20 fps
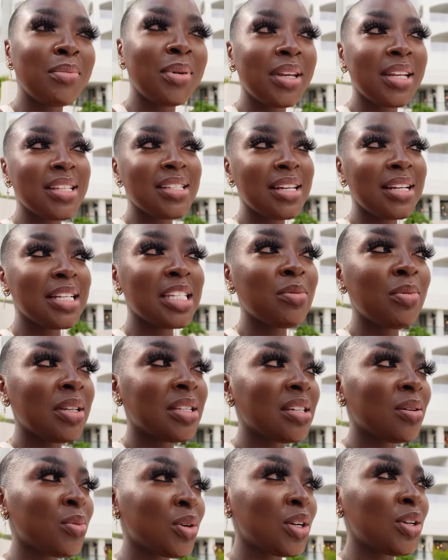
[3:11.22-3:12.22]
but it's nice to be
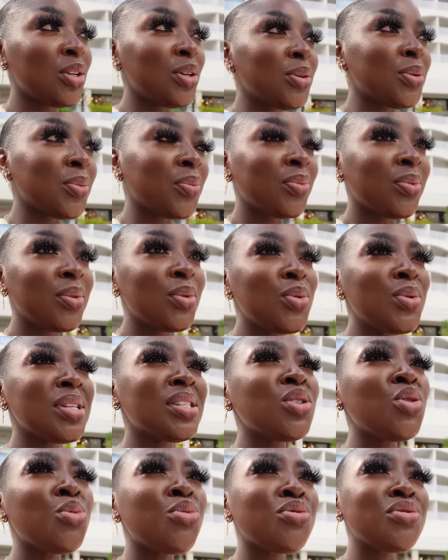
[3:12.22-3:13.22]
somewhere new. It's
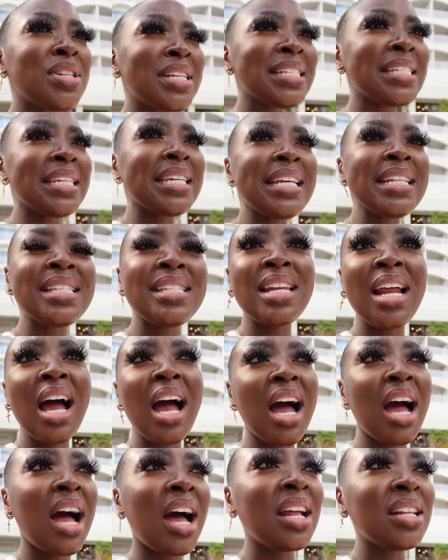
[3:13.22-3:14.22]
so crazy. It's
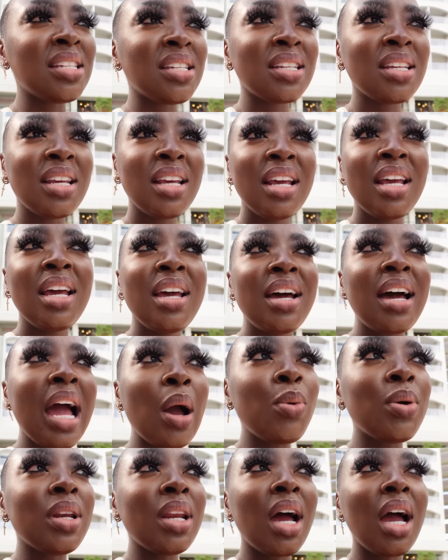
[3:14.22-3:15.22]
not hot. I
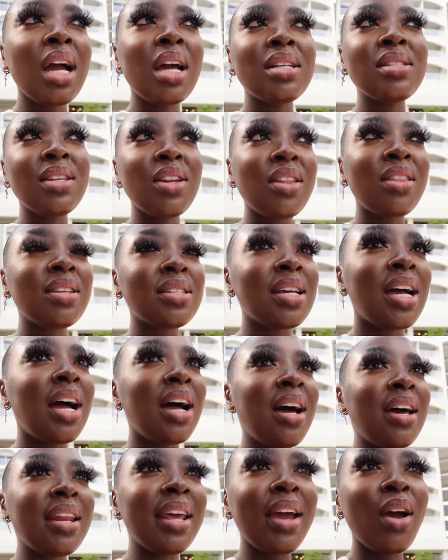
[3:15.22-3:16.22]
would not consider this
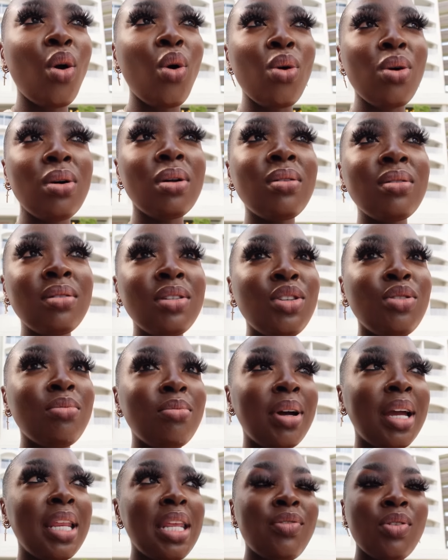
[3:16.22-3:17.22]
hot at all. You
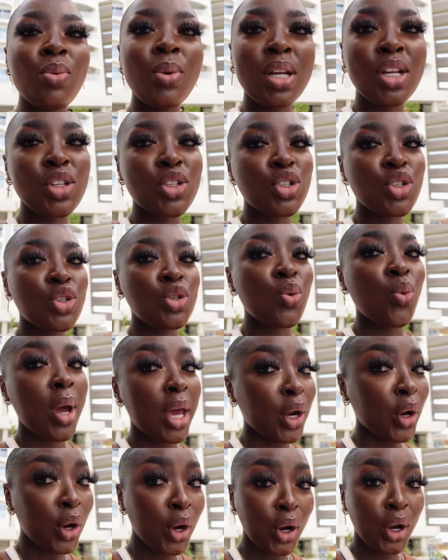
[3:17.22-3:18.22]
might even want a
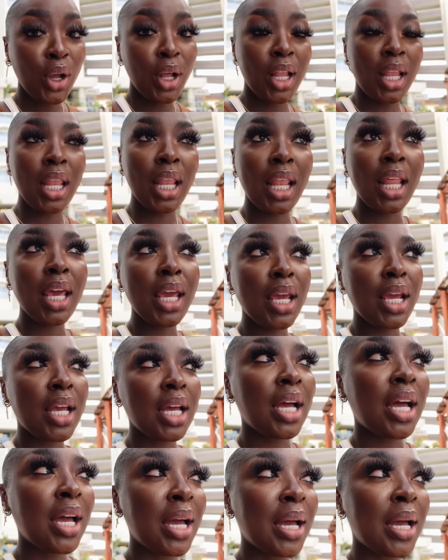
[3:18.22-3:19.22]
sweater.
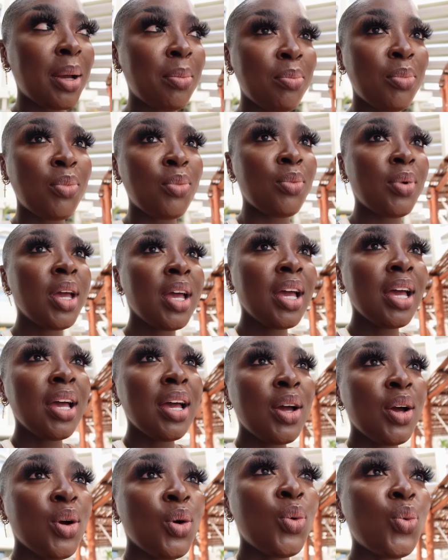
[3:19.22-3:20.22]
Like, um,
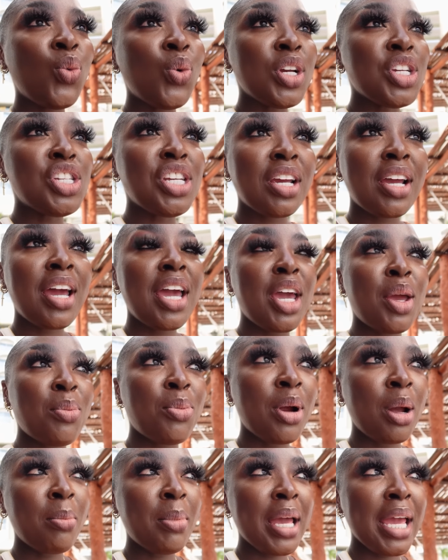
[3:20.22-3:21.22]
wish I had
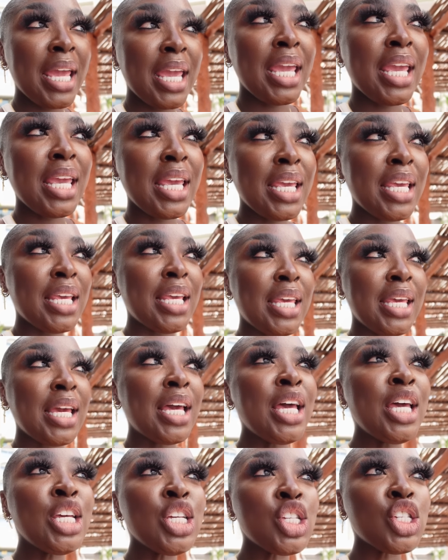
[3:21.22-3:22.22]
brought my
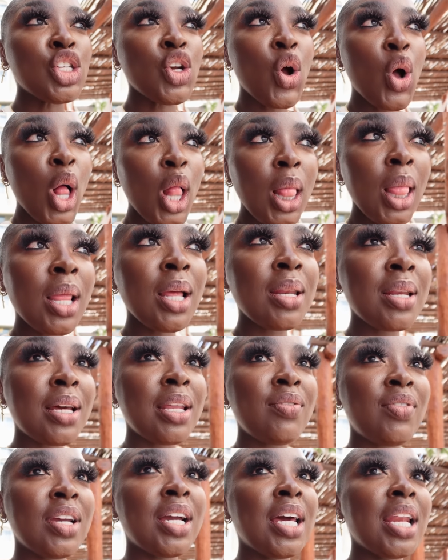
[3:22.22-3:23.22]
shawl, not
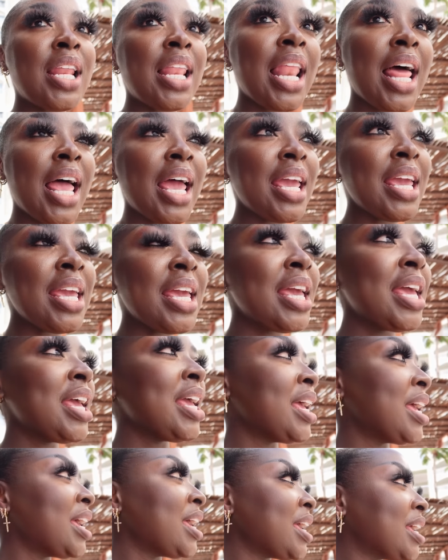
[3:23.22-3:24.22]
even gonna lie.
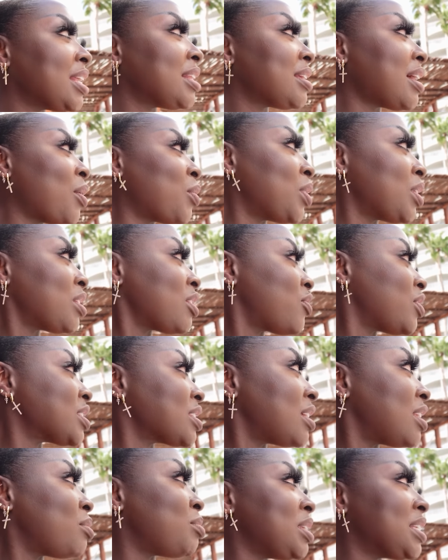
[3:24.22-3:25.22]
And I wonder if it's
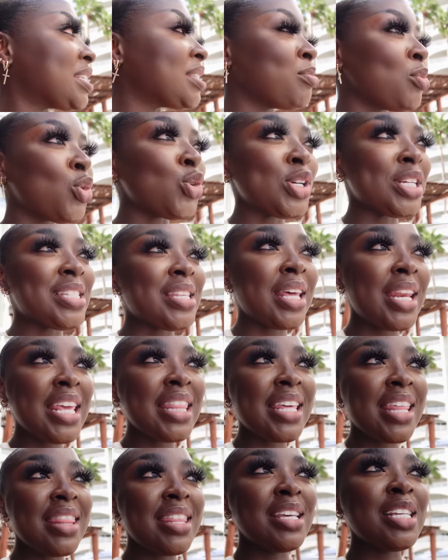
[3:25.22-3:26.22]
gonna be more sunny
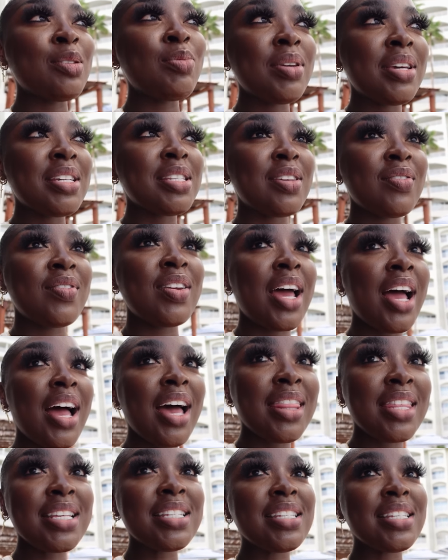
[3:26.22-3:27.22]
than this, because if
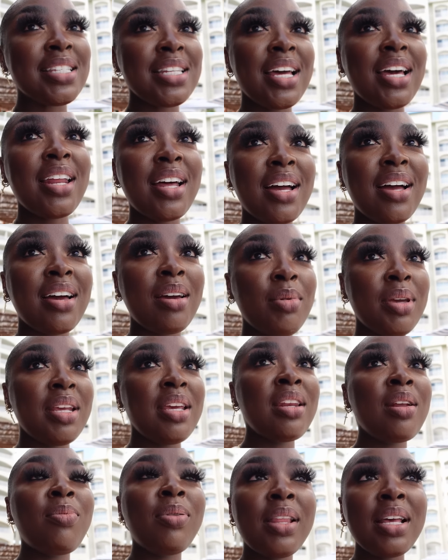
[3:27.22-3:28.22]
not, this is not hot. I mean,
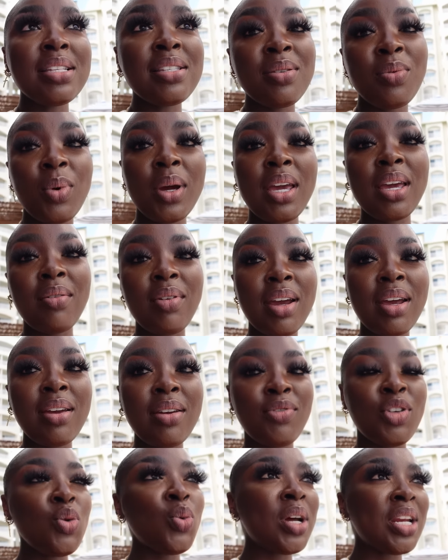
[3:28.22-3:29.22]
in a pleasant way, right?
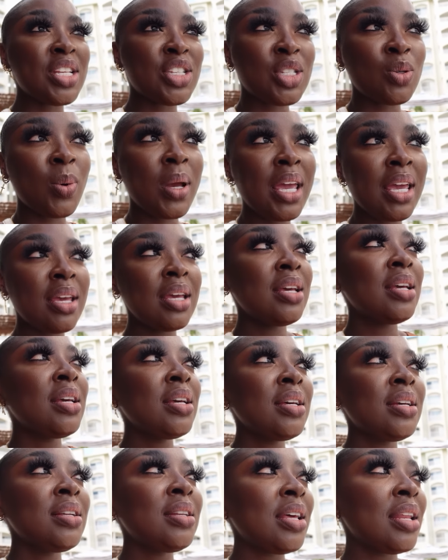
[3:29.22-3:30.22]
If you wanna sweat,
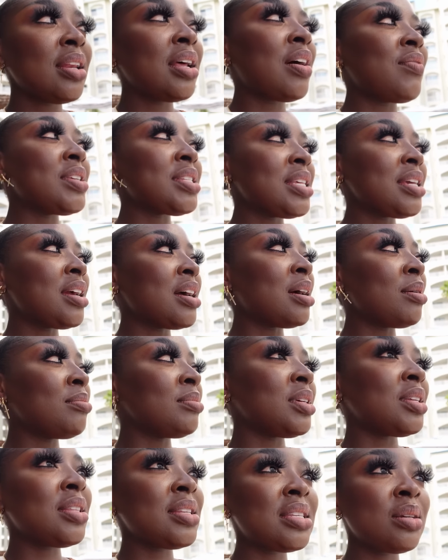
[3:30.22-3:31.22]
then obviously
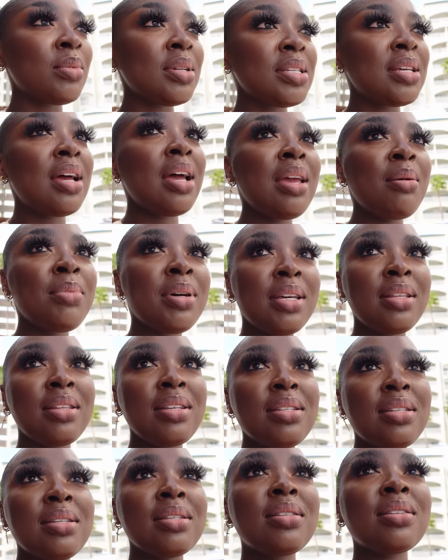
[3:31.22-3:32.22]
come in the summertime, but
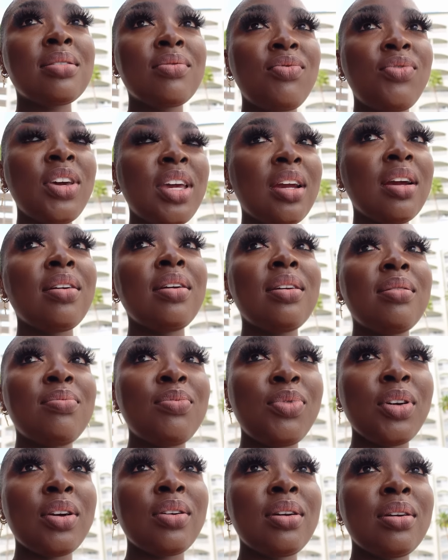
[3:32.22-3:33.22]
this is very,
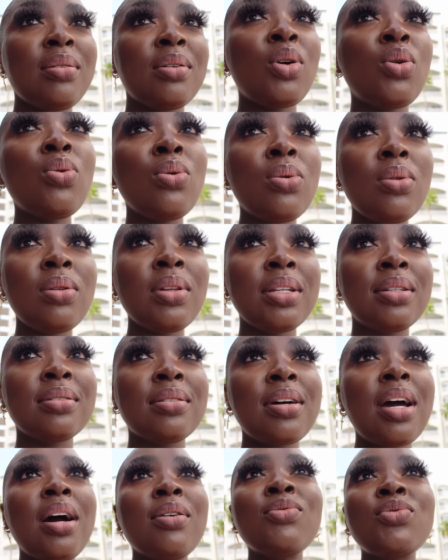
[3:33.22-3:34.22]
very cool and
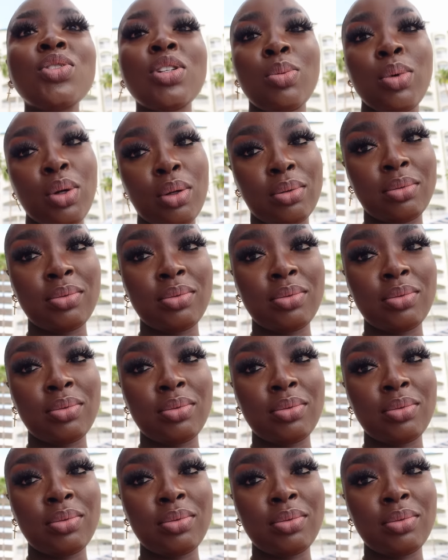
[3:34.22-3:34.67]
comfortable.